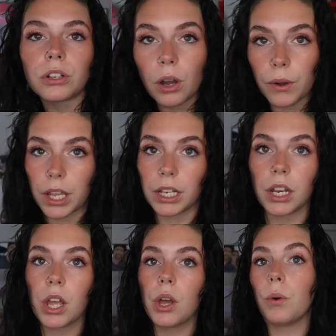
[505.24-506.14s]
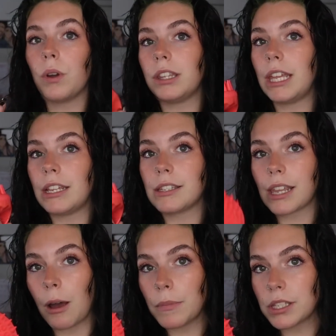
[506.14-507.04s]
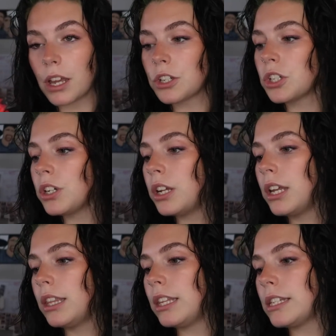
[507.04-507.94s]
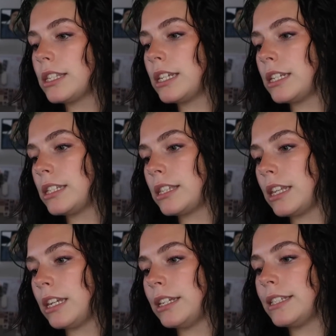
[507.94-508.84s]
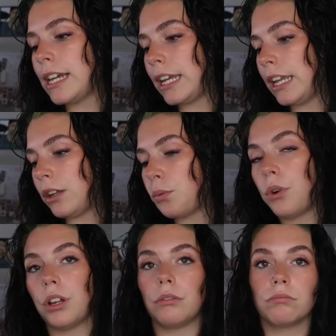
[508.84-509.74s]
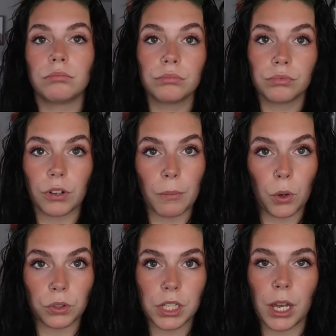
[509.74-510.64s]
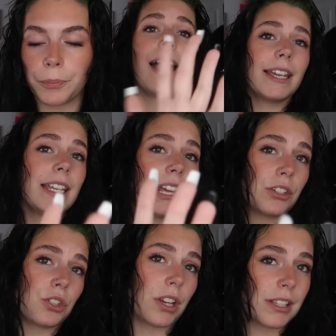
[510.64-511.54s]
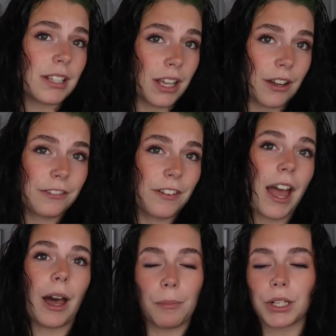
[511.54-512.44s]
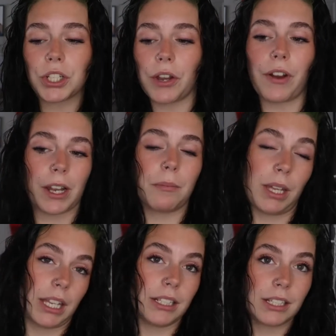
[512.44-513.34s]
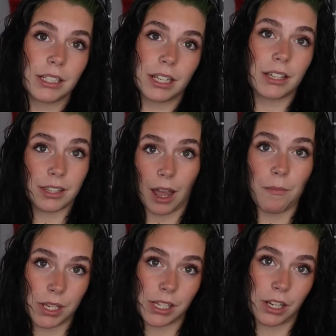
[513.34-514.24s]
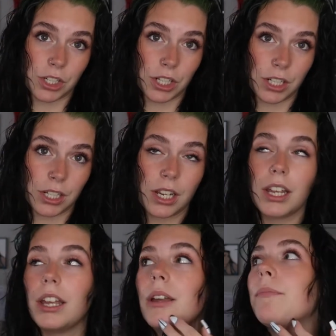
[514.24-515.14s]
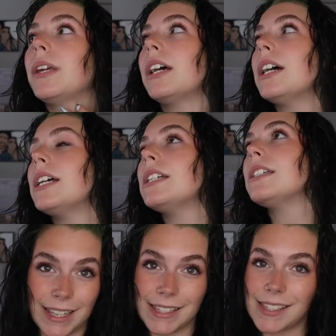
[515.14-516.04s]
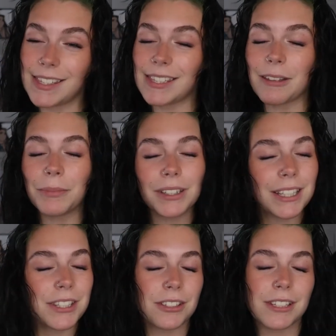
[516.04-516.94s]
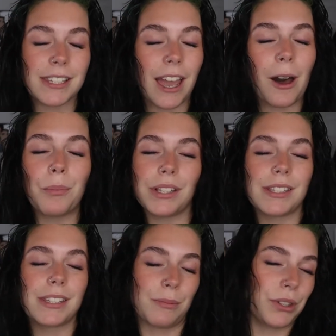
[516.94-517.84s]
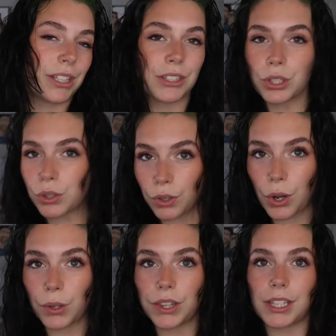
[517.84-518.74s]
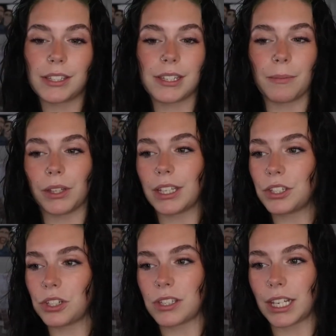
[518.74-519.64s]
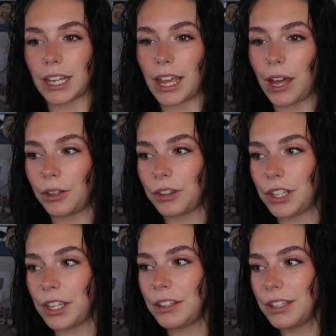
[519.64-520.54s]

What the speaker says: go in with a scalp massager. This is the TGIN one from Ulta. I cannot stress enough how much I recommend a scalp massager, because it stimulates your scalp, it stimulates growth, it stimulates just like a healthy